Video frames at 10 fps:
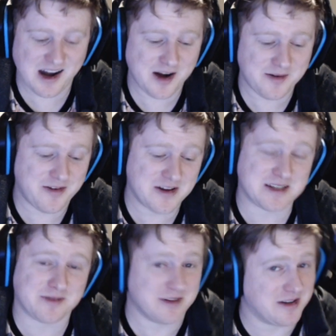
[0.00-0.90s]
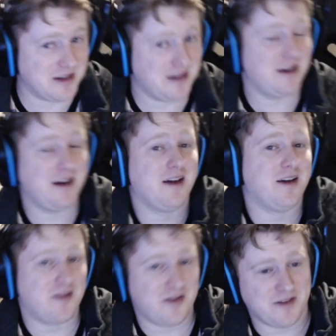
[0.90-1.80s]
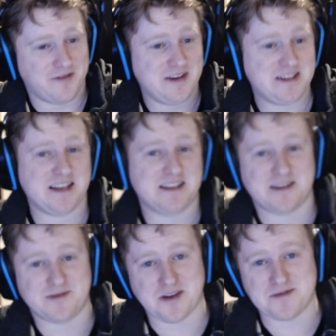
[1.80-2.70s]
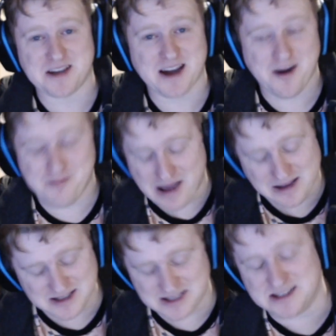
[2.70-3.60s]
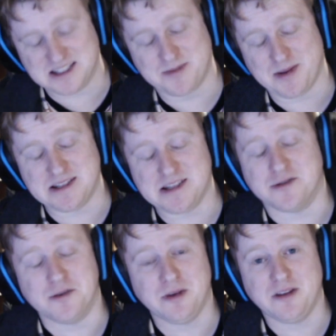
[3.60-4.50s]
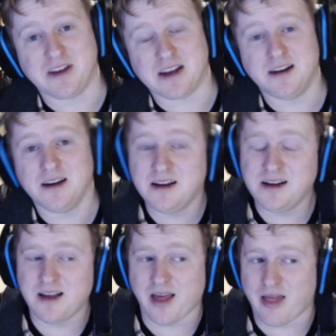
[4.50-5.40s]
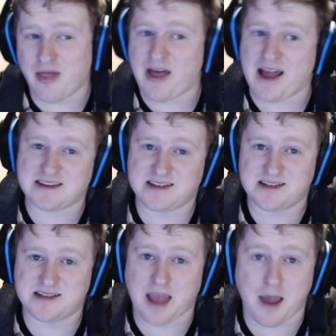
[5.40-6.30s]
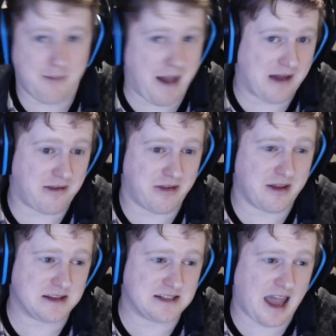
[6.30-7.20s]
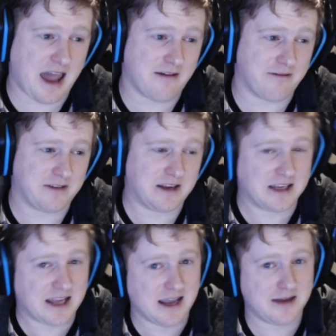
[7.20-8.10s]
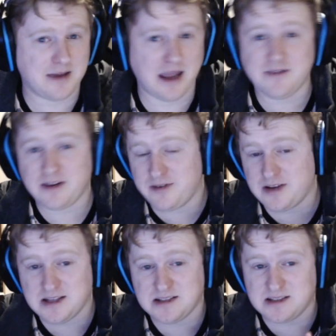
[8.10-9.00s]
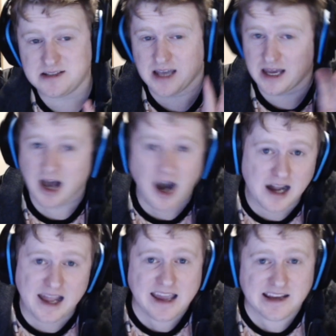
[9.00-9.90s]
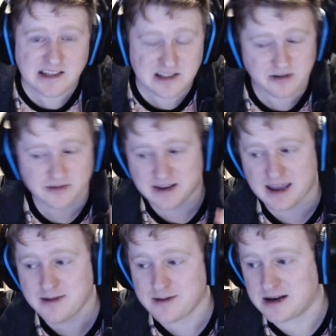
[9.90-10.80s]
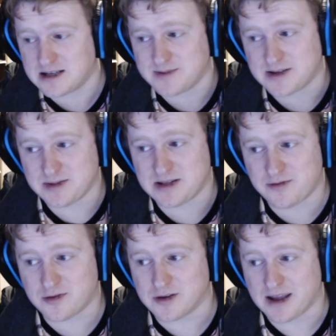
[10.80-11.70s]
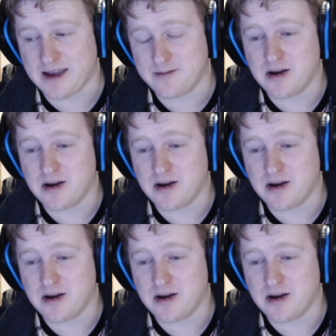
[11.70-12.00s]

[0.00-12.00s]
First up, the physics. Sometimes your car bounces and spins into oblivion. That's a bad thing to have in a game, even if it is an arcadey sort of game and it is meant to be a difficult game.